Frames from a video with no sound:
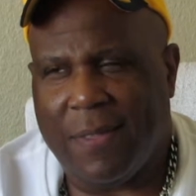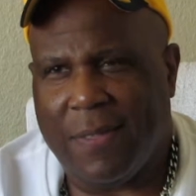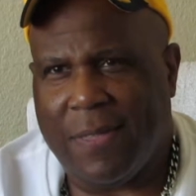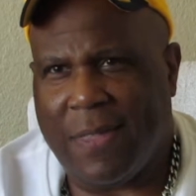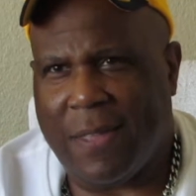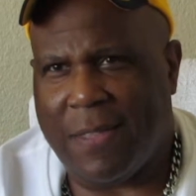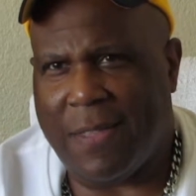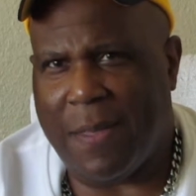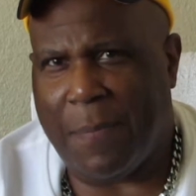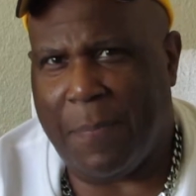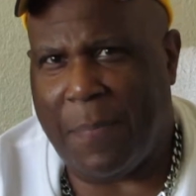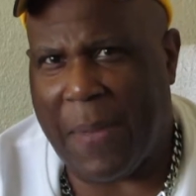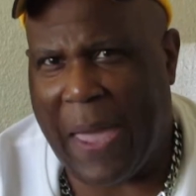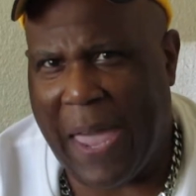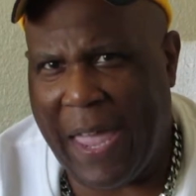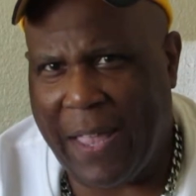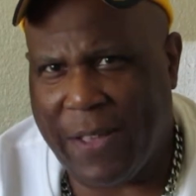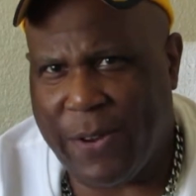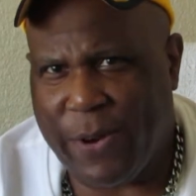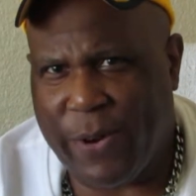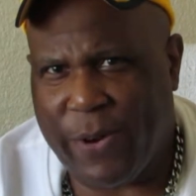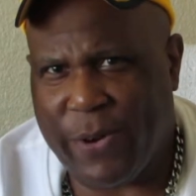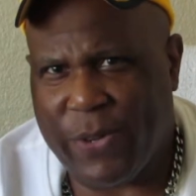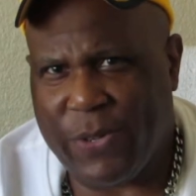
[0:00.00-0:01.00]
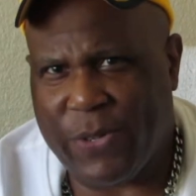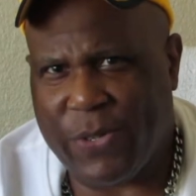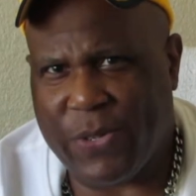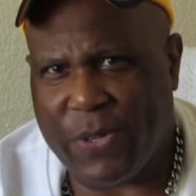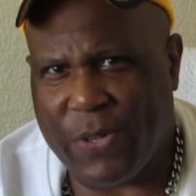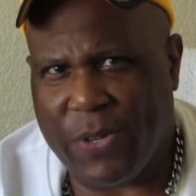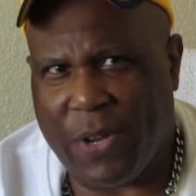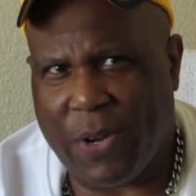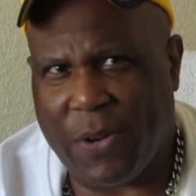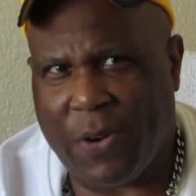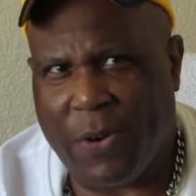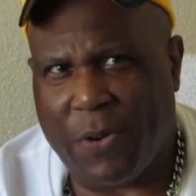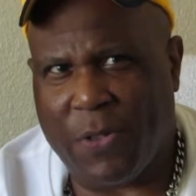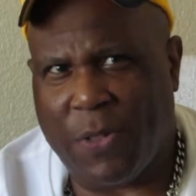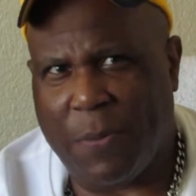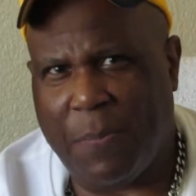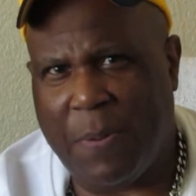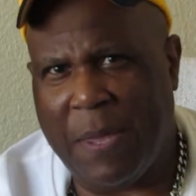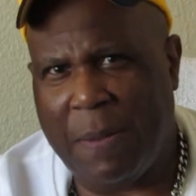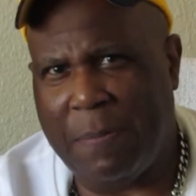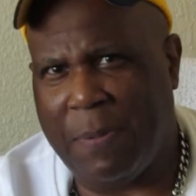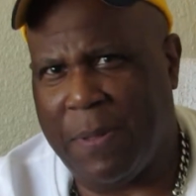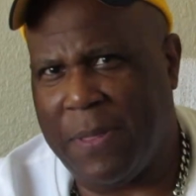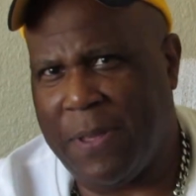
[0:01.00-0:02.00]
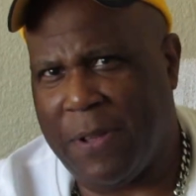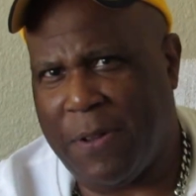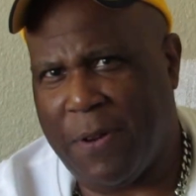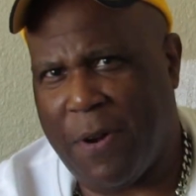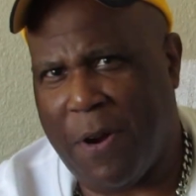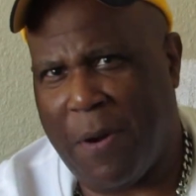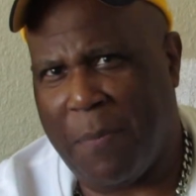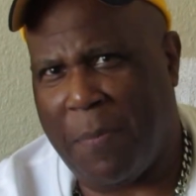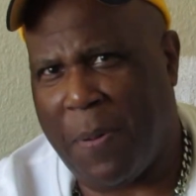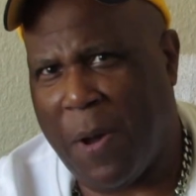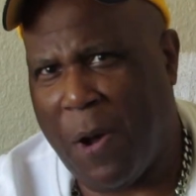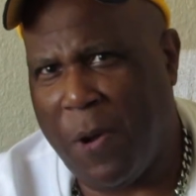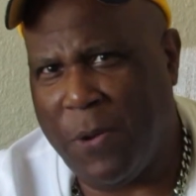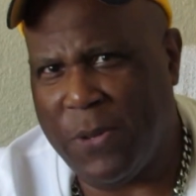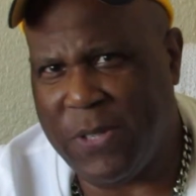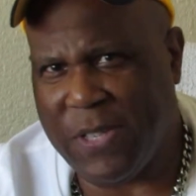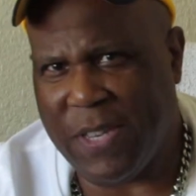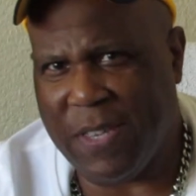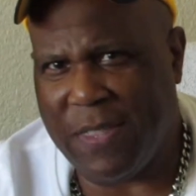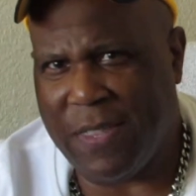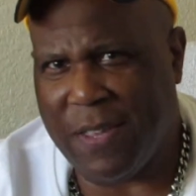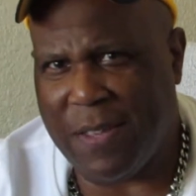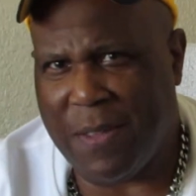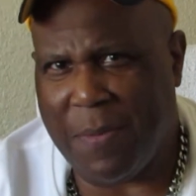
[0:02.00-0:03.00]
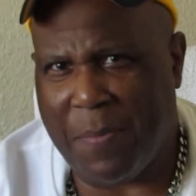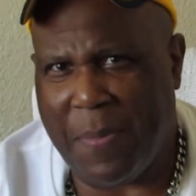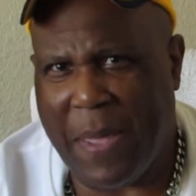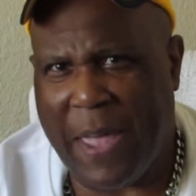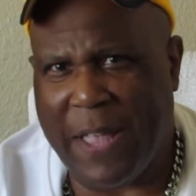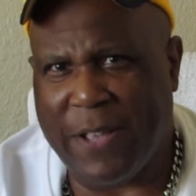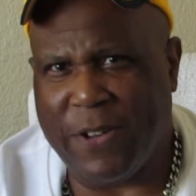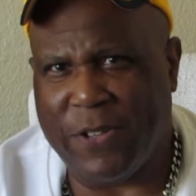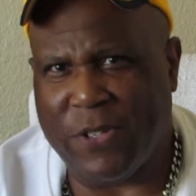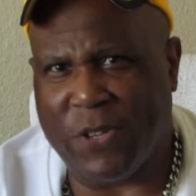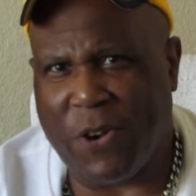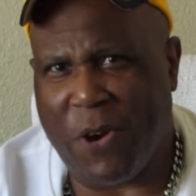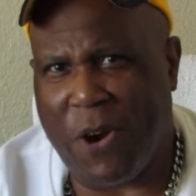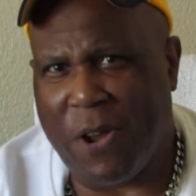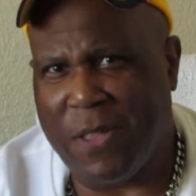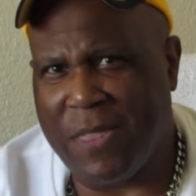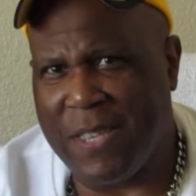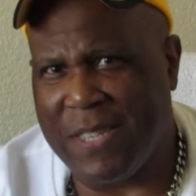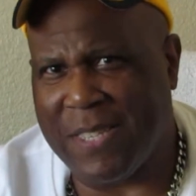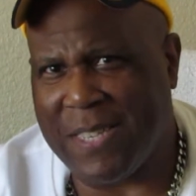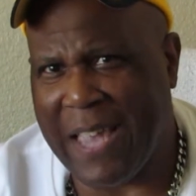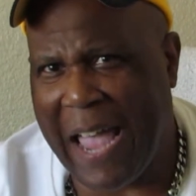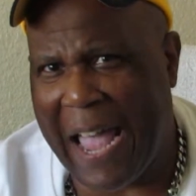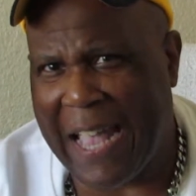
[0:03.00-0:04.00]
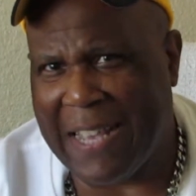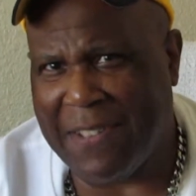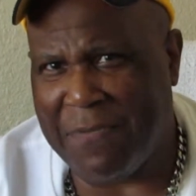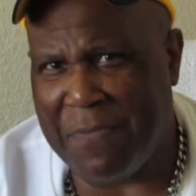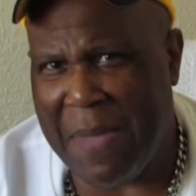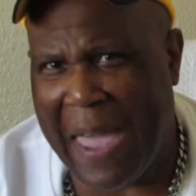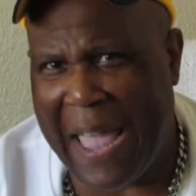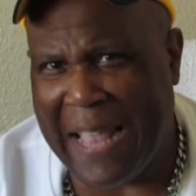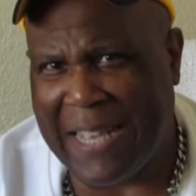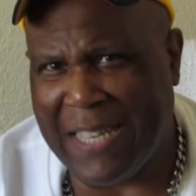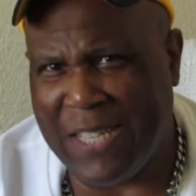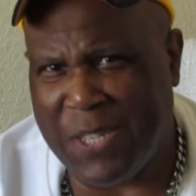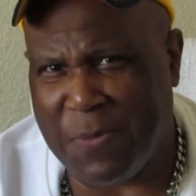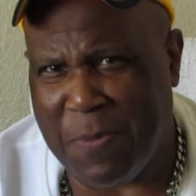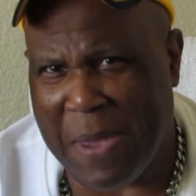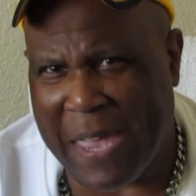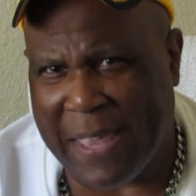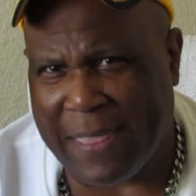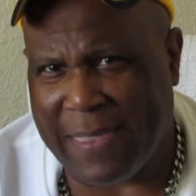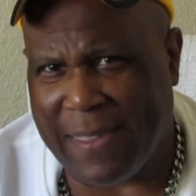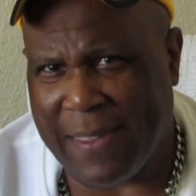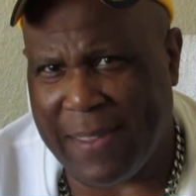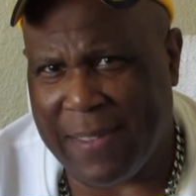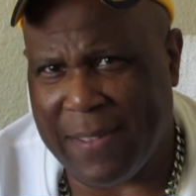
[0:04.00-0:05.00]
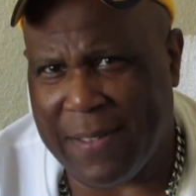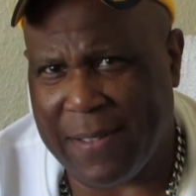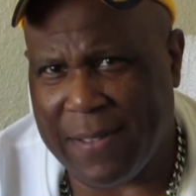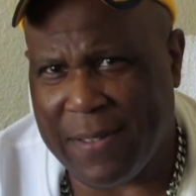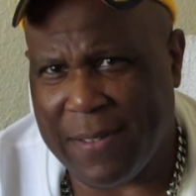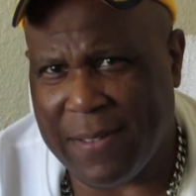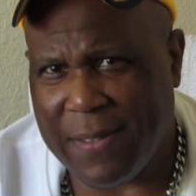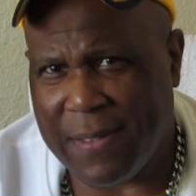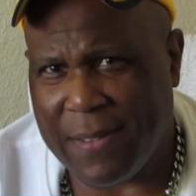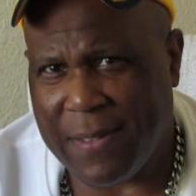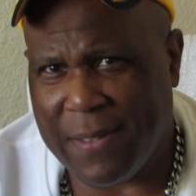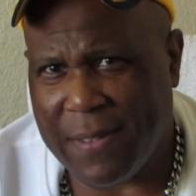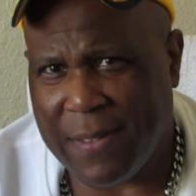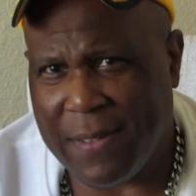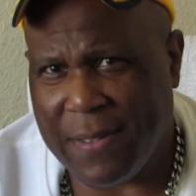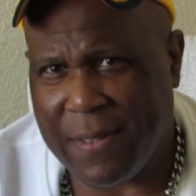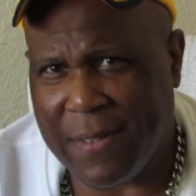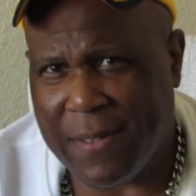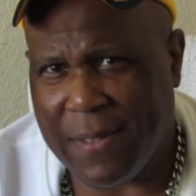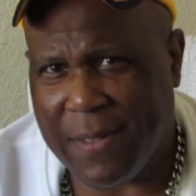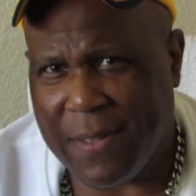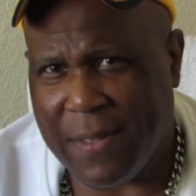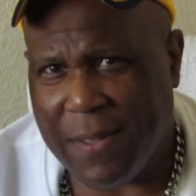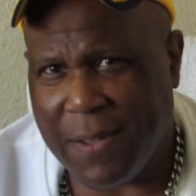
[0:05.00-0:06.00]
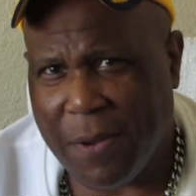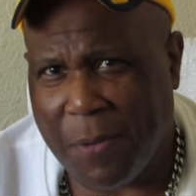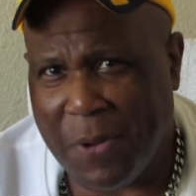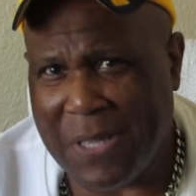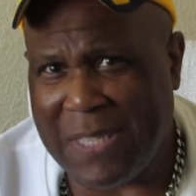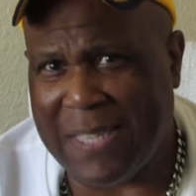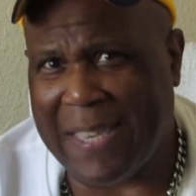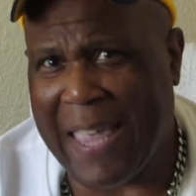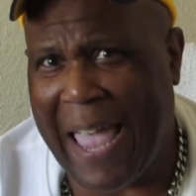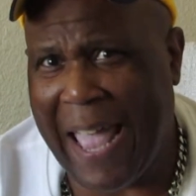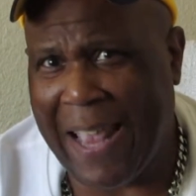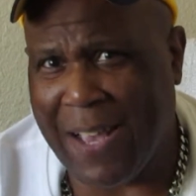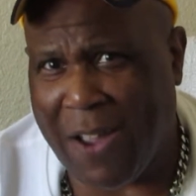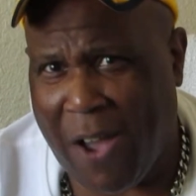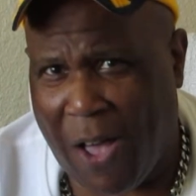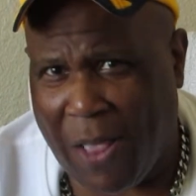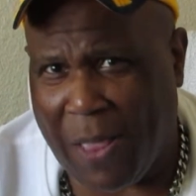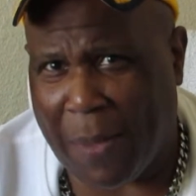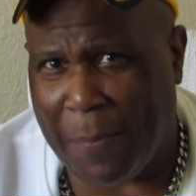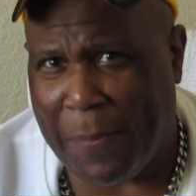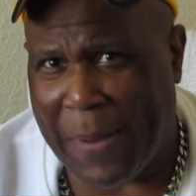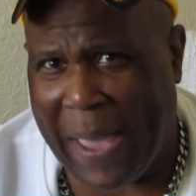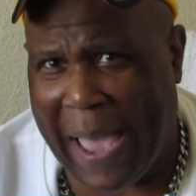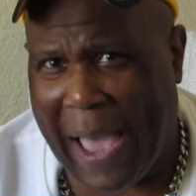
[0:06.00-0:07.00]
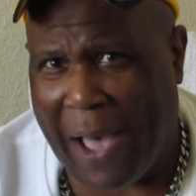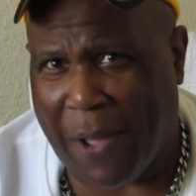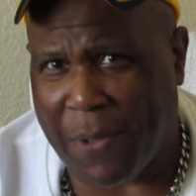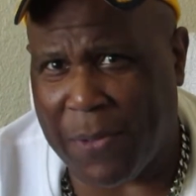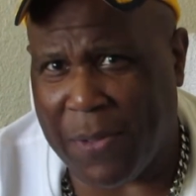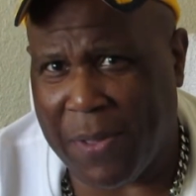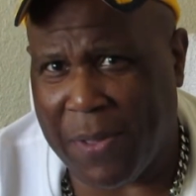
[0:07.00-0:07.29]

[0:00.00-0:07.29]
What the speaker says: the debaters, or the people that are opposing the debaters, are on the side of management. What's that all about?